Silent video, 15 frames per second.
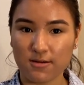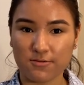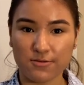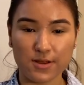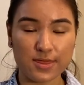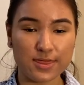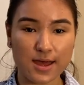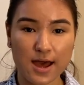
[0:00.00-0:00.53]

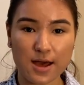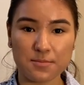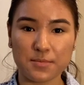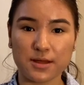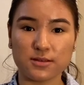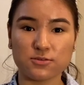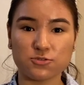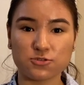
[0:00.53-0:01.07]
read them
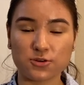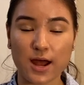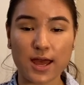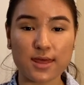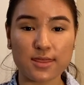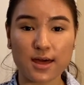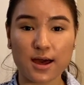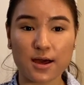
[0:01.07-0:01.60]
and
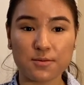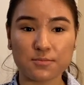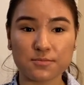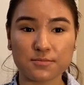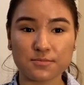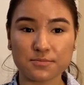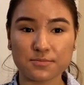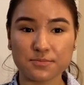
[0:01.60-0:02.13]
try
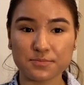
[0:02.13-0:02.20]
them.